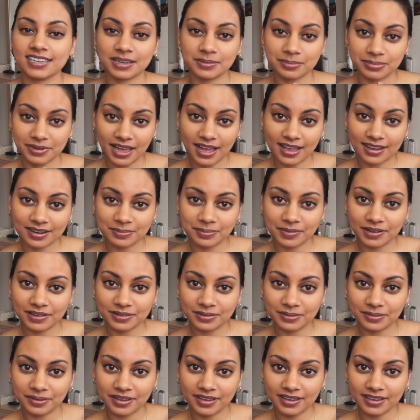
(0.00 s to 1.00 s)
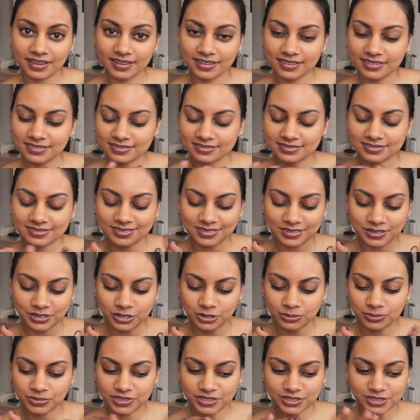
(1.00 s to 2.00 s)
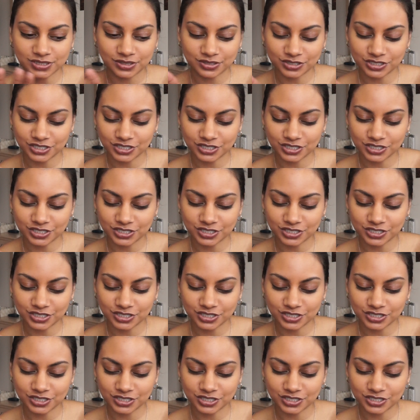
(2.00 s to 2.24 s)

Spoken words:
get black, by the way, no milk, no